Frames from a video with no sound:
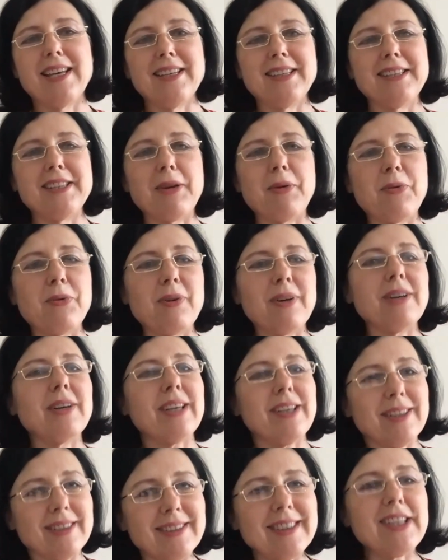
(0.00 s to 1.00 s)

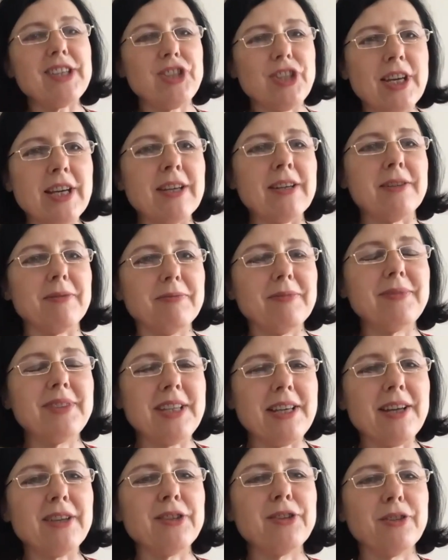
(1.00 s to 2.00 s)
So this year,
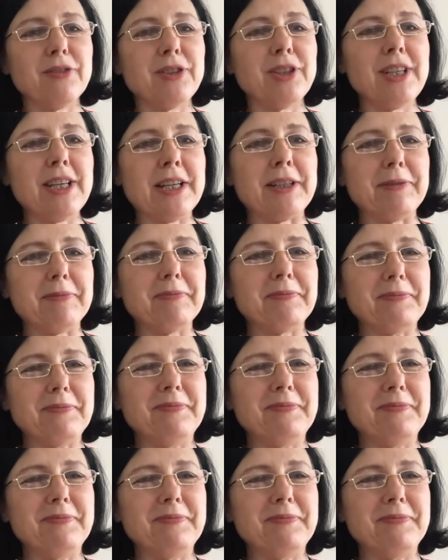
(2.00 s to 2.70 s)
the end of the year.